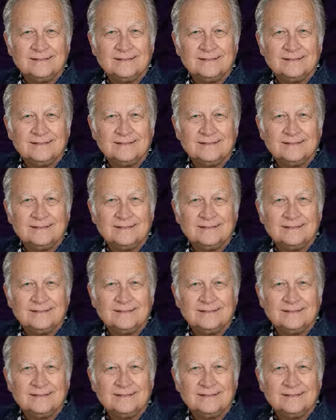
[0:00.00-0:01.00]

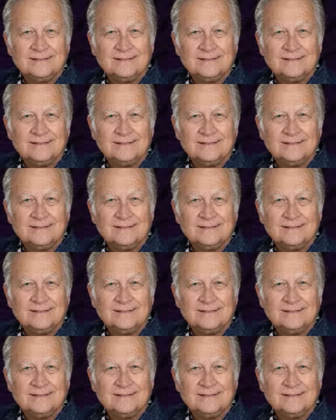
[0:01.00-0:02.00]

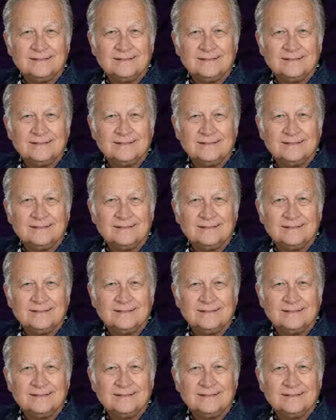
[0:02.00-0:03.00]

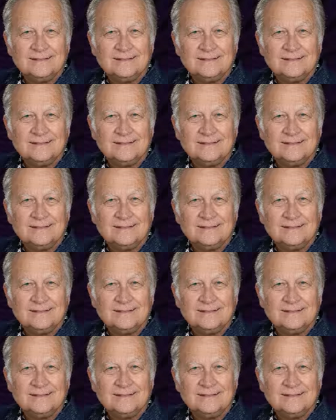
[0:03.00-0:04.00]

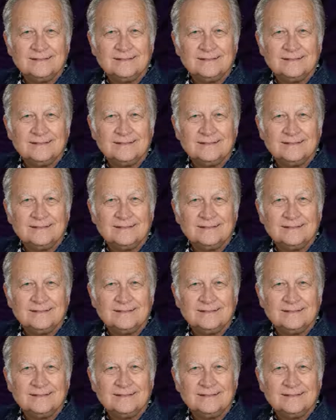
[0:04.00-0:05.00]

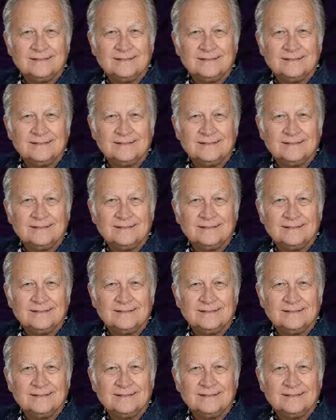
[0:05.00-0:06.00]

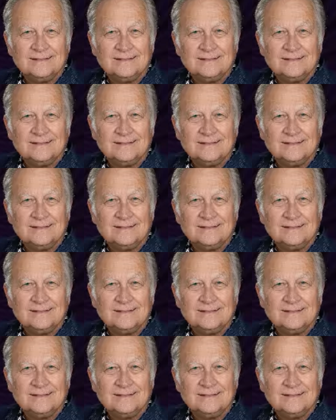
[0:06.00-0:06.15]
The face doesn't move, so there is nothing to read.